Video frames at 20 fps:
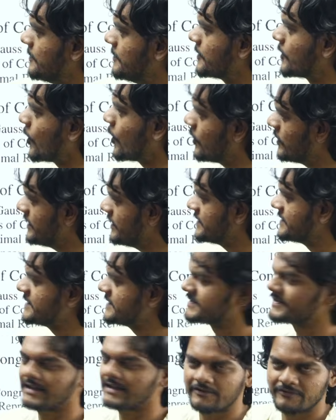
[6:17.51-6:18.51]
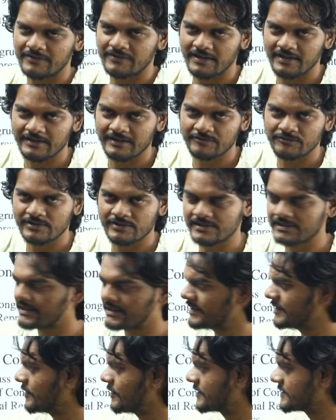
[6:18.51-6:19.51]
but only this definite and equation
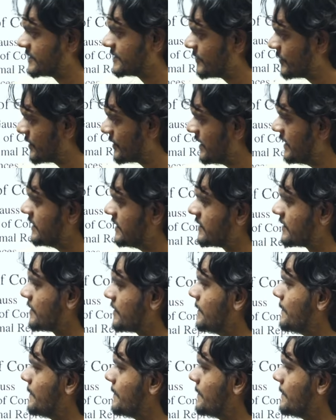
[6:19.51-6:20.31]
he talks about here.